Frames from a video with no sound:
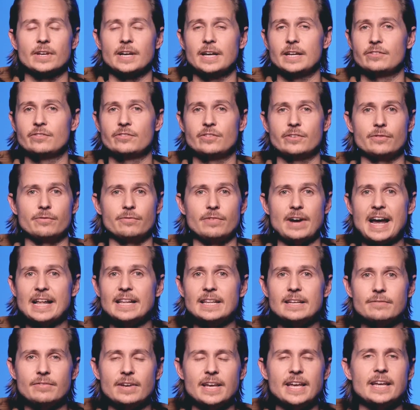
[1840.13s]
Uh, it's just
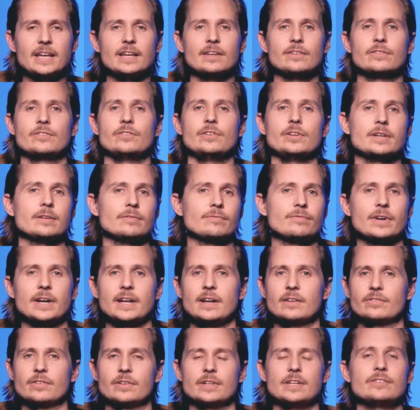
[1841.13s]
Valley Vegas. You can
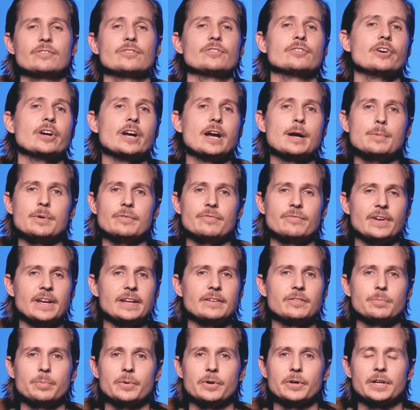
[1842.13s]
find us on Instagram and
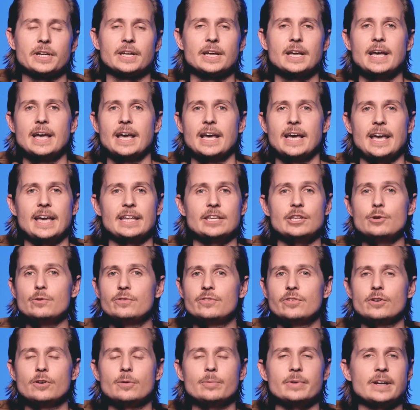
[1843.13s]
Facebook and
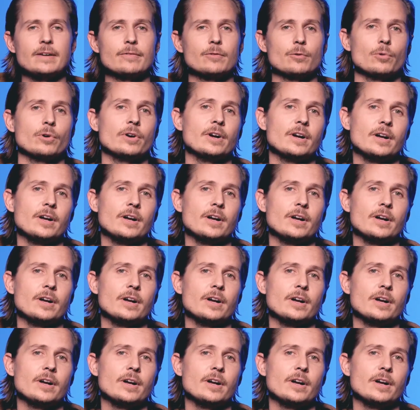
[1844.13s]
YouTube and everywhere